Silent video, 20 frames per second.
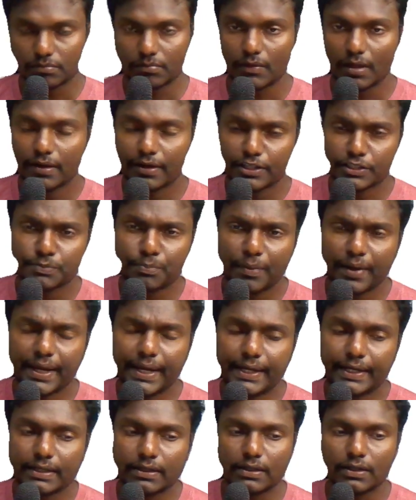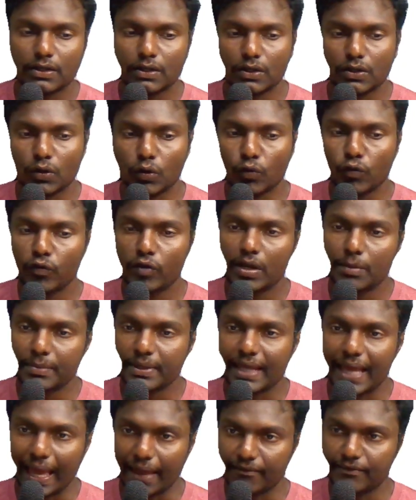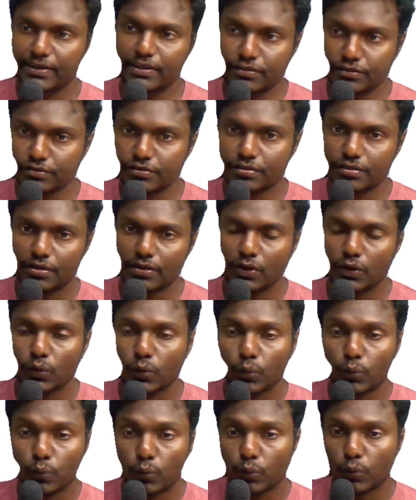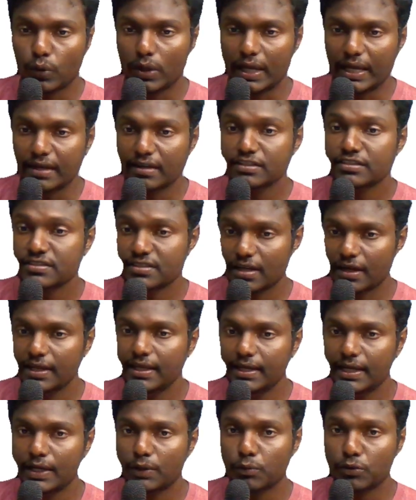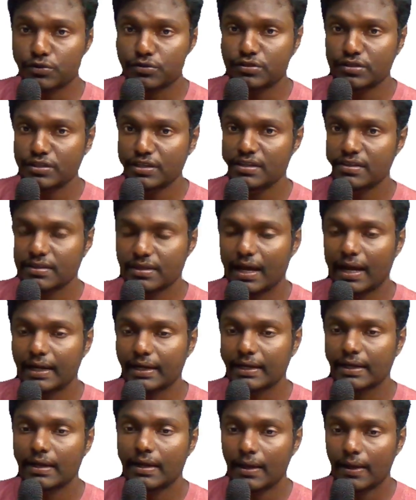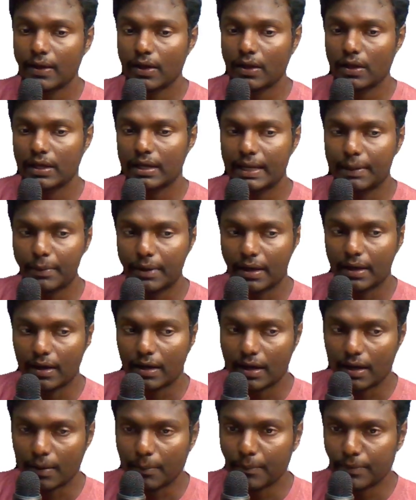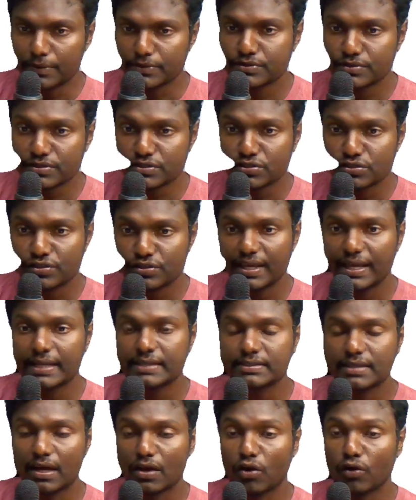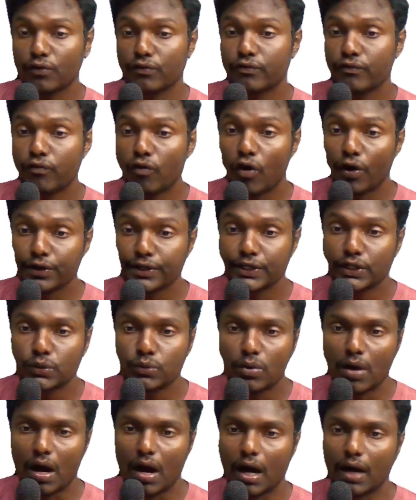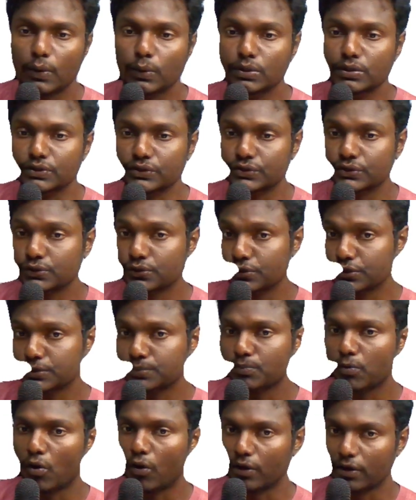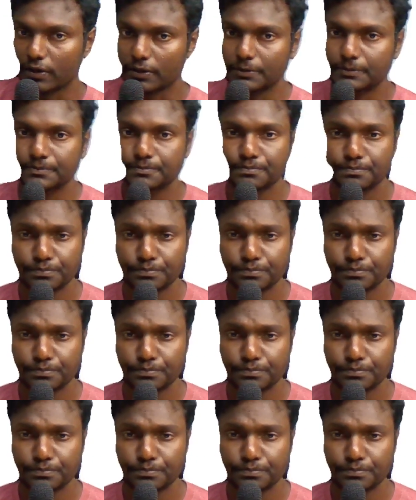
Despite overwhelming evidence, in a study it was seen that a business takes around 42 hours to respond.